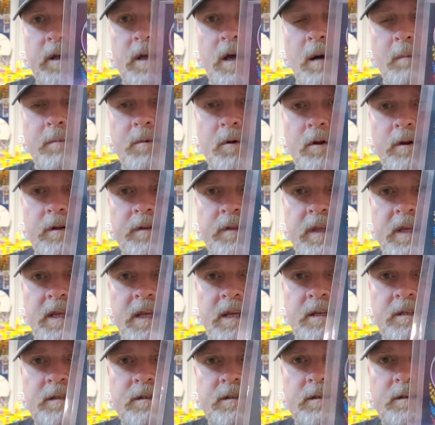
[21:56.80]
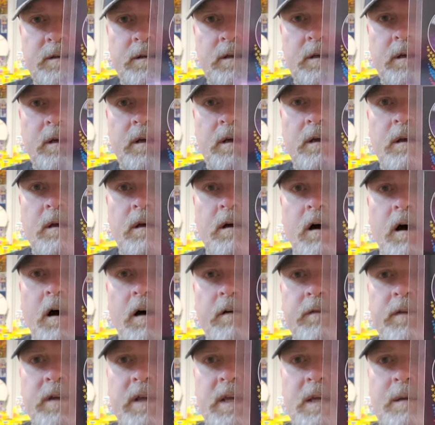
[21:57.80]
a couple of these
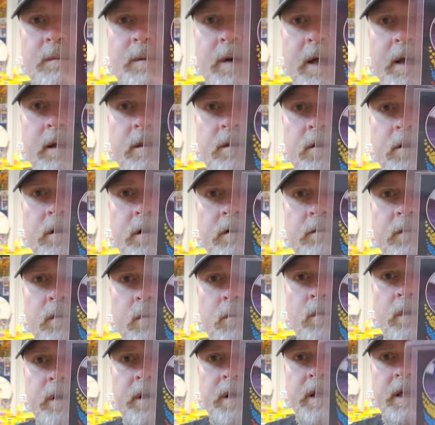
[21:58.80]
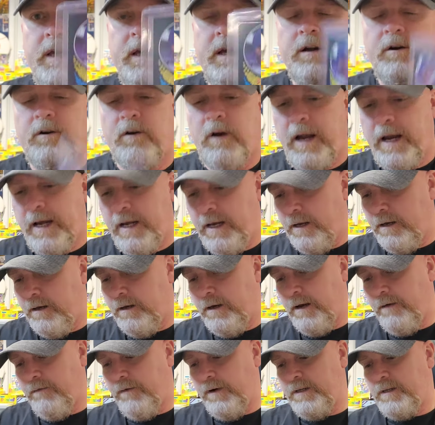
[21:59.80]
off of eBay looking for one to get graded,
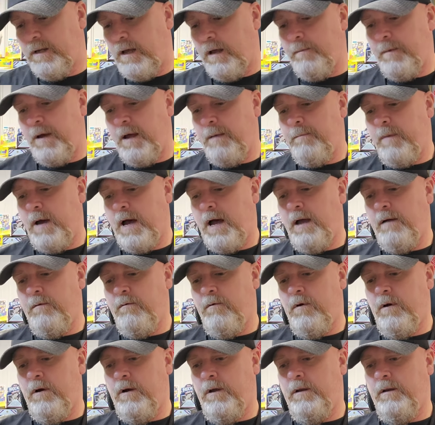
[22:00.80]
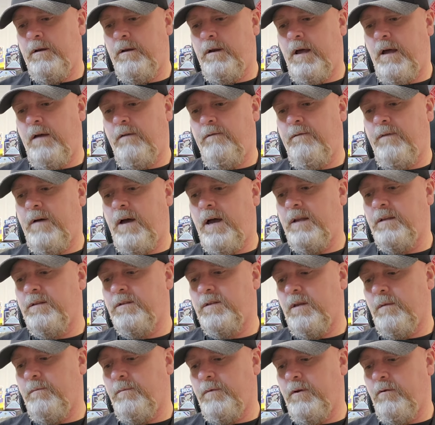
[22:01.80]
and every time I buy one, I find
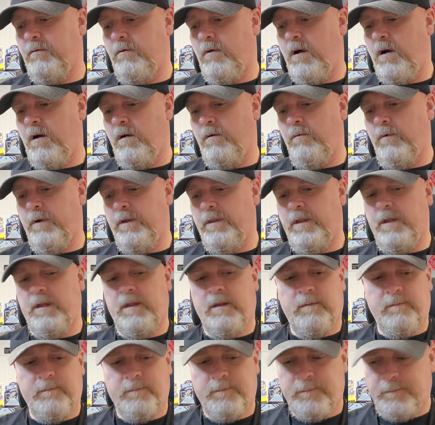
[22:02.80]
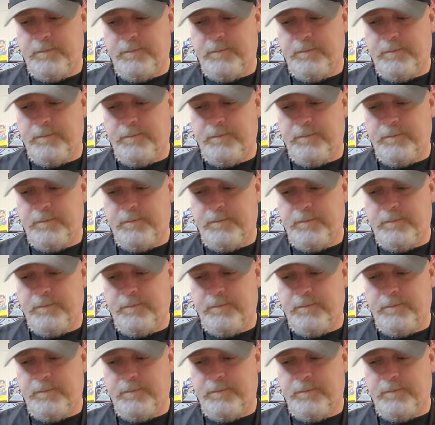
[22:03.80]
something wrong with it.